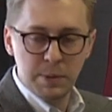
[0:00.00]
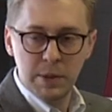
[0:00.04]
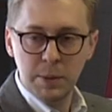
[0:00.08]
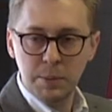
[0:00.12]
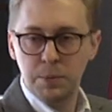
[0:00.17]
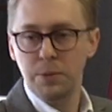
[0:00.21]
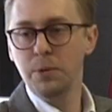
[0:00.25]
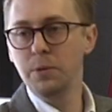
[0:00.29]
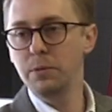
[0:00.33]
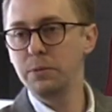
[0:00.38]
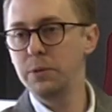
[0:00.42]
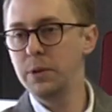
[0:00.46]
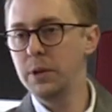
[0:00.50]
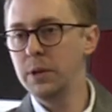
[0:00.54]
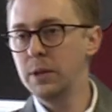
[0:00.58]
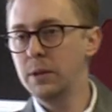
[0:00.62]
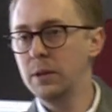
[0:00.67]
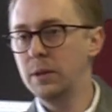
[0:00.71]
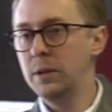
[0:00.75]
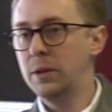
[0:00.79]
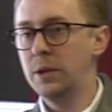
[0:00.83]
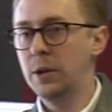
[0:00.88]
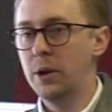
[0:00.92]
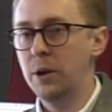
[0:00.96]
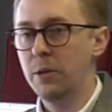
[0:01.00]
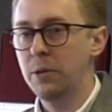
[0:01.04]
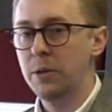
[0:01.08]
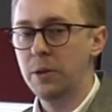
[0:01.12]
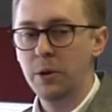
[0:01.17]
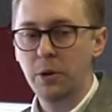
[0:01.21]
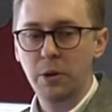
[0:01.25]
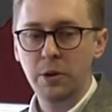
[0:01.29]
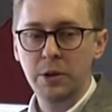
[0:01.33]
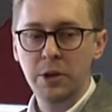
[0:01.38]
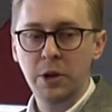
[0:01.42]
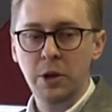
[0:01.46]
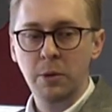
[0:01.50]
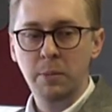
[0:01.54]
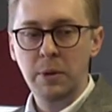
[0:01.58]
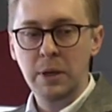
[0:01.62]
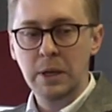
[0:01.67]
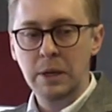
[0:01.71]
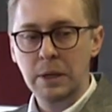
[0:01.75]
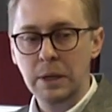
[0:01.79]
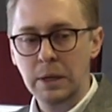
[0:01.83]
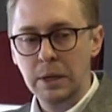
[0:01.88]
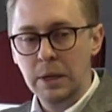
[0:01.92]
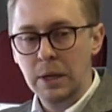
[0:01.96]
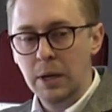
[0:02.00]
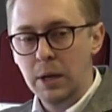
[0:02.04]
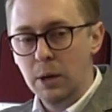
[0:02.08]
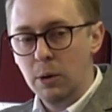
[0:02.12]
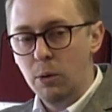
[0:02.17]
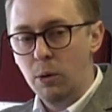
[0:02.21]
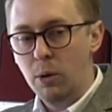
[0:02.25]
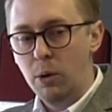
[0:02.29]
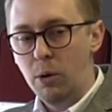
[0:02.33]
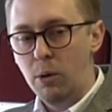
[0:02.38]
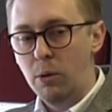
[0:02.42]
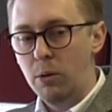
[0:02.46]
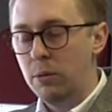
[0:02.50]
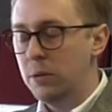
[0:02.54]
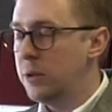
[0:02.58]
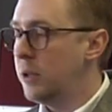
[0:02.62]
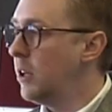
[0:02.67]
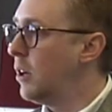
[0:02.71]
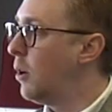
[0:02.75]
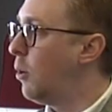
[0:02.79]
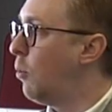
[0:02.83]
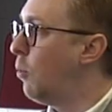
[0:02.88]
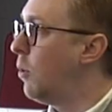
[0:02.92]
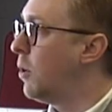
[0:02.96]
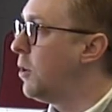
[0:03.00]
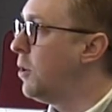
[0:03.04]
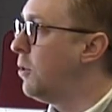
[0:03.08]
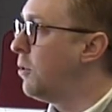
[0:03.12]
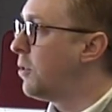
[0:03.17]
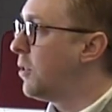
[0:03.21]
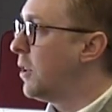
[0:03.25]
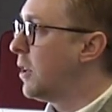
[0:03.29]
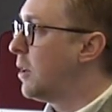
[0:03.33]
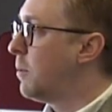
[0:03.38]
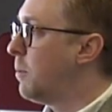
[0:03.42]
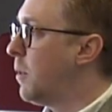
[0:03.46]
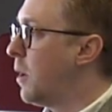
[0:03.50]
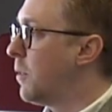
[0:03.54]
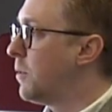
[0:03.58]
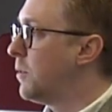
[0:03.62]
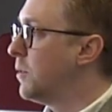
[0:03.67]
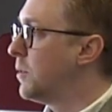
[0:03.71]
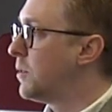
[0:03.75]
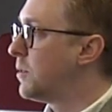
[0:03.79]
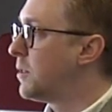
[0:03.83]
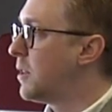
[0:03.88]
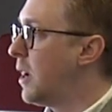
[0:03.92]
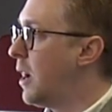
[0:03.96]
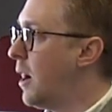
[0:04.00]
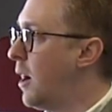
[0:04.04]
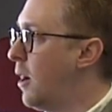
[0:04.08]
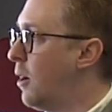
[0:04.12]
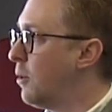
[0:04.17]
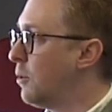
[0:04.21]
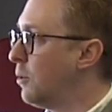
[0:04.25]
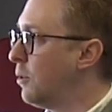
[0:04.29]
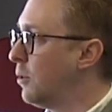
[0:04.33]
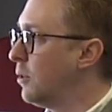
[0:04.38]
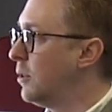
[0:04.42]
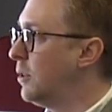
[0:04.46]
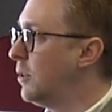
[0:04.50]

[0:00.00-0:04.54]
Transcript: people that, that are near me, well, what do you think about this town? Or,